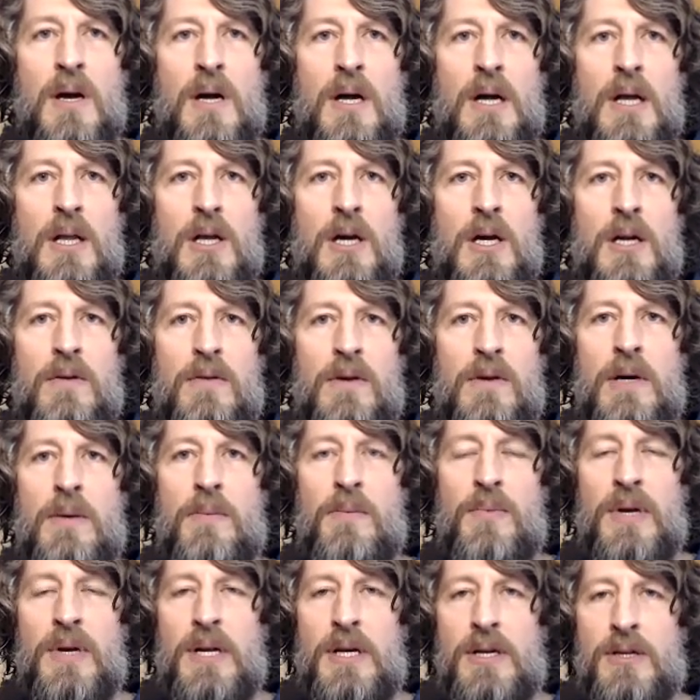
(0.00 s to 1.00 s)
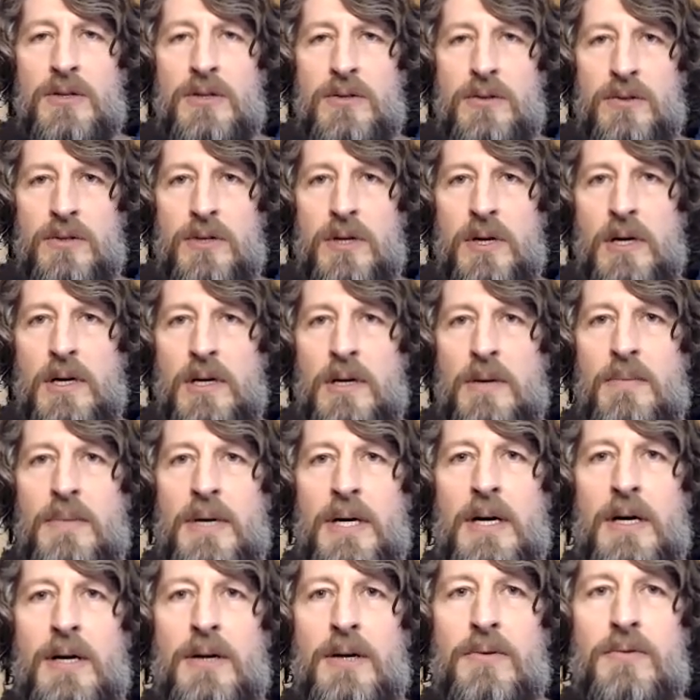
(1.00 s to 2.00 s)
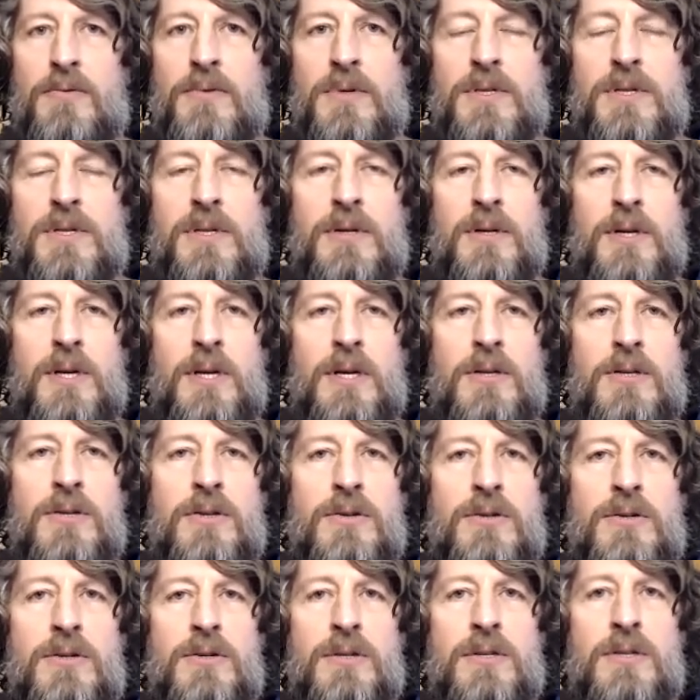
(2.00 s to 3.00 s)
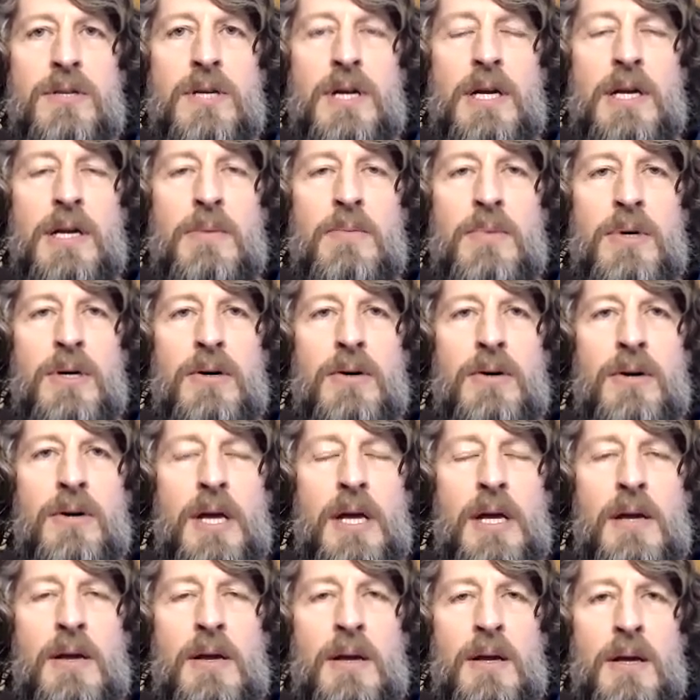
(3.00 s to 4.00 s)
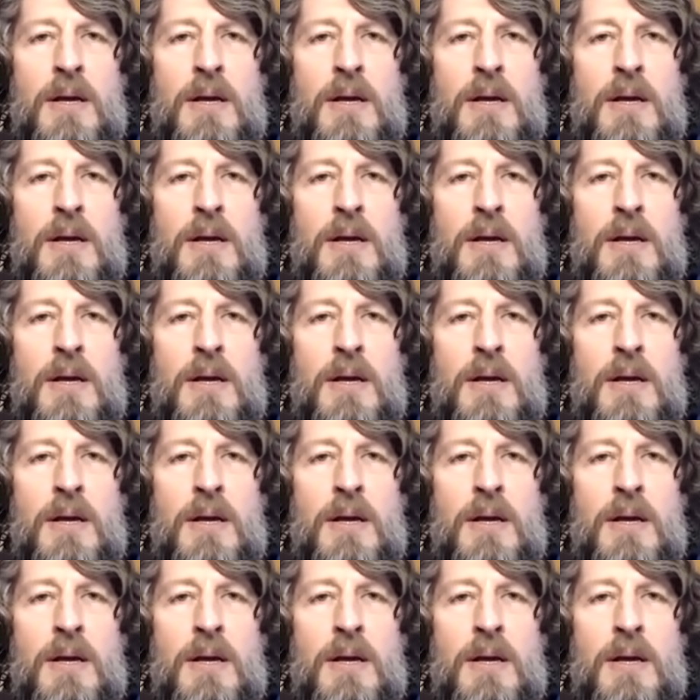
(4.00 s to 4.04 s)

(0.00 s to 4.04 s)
A lot of companies who talk about resilience or sustainability,